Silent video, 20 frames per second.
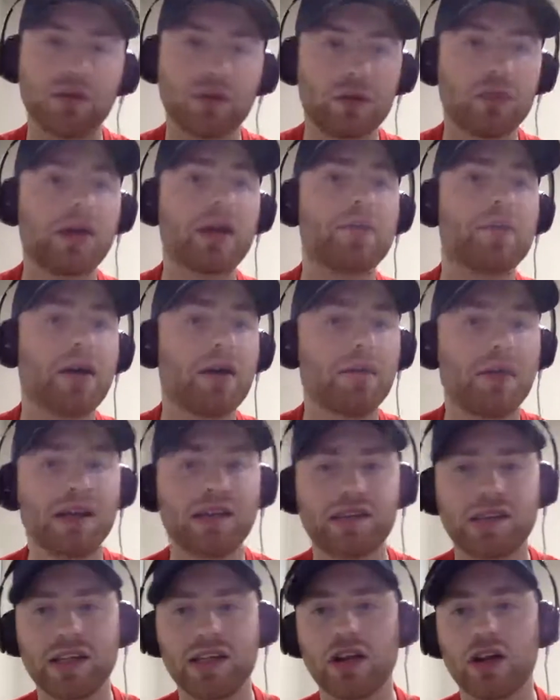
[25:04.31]
We went above Man
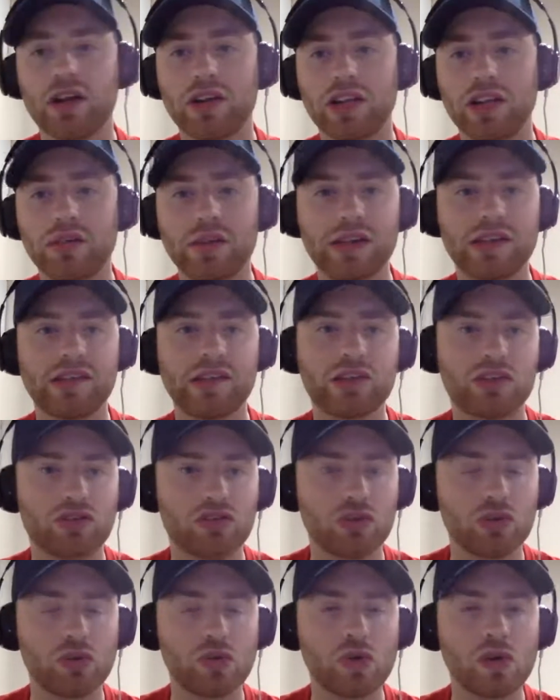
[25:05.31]
City. I think Man City are
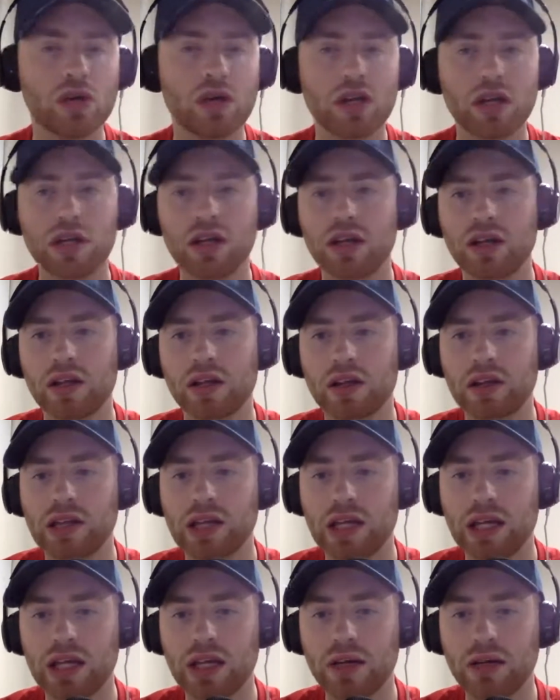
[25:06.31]
still
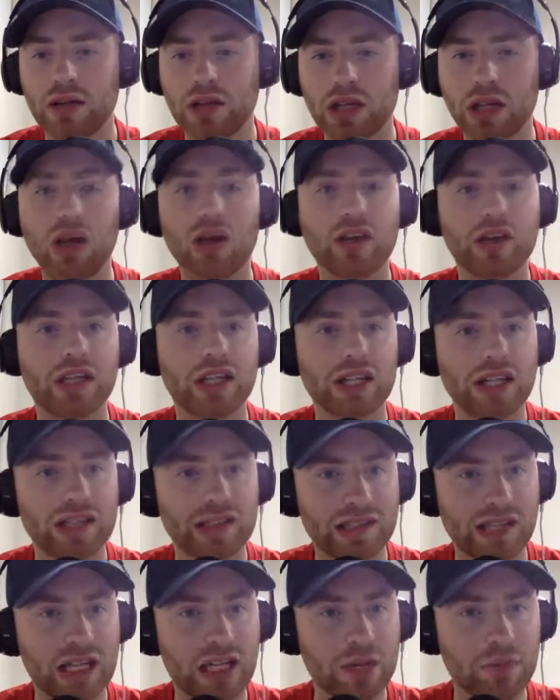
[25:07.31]
I think they're the
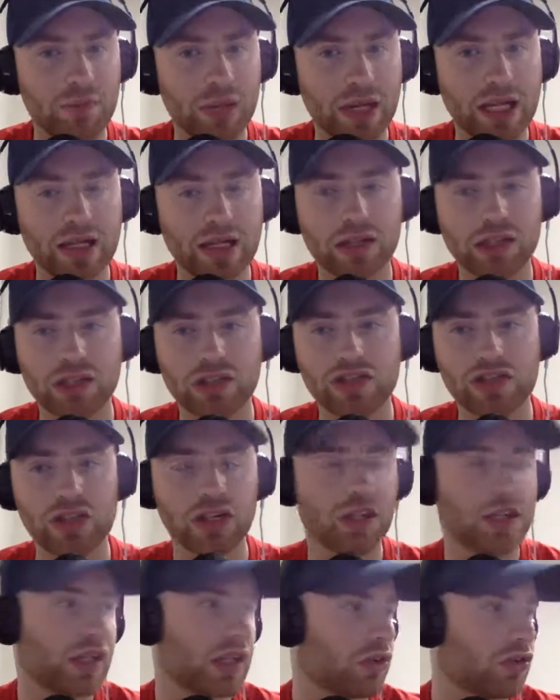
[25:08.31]
team to beat this year.
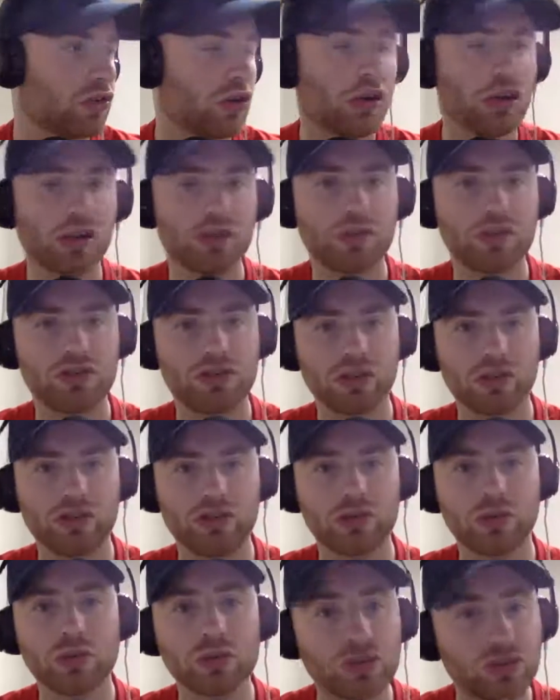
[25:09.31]
I think Tottenham and
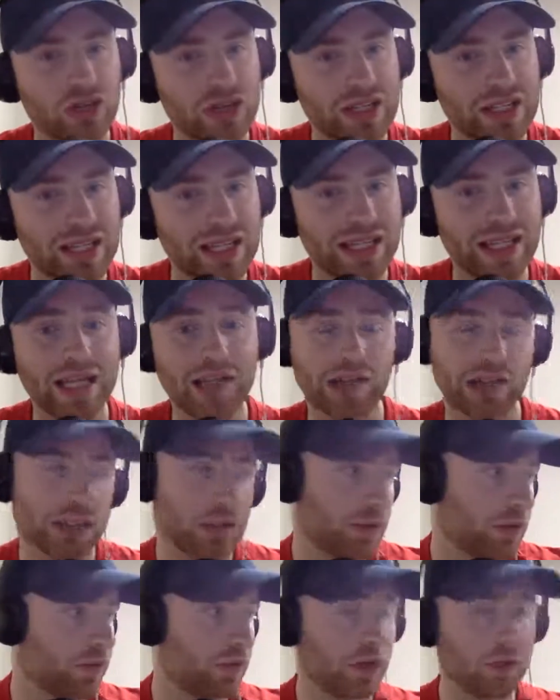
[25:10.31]
Chelsea are also near that. It's going
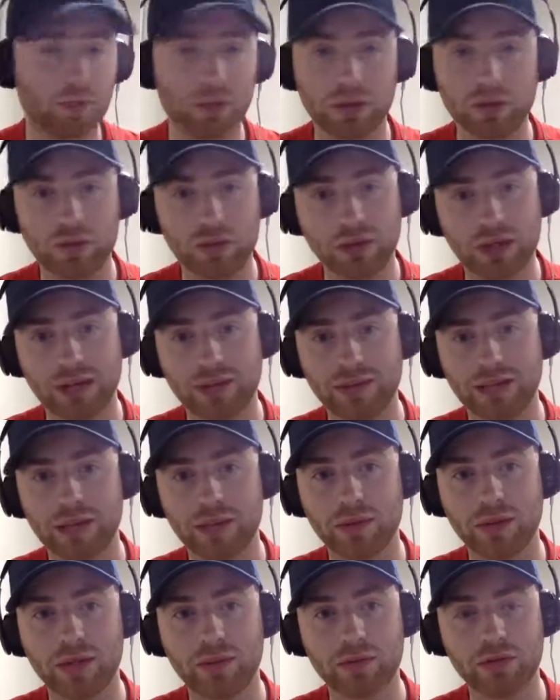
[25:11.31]
to be a very pivotal game
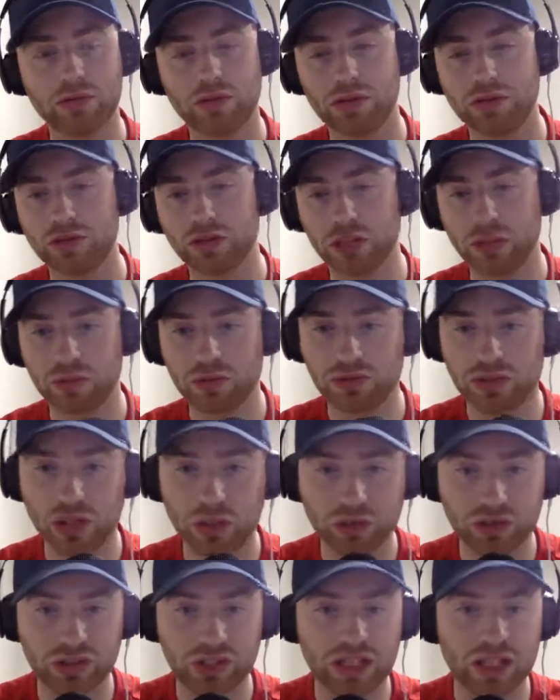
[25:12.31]
coming up between Tottenham and
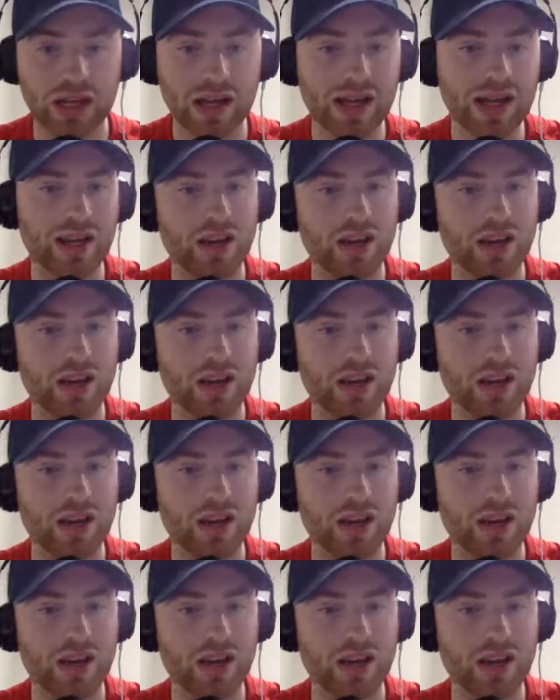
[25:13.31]
Chelsea.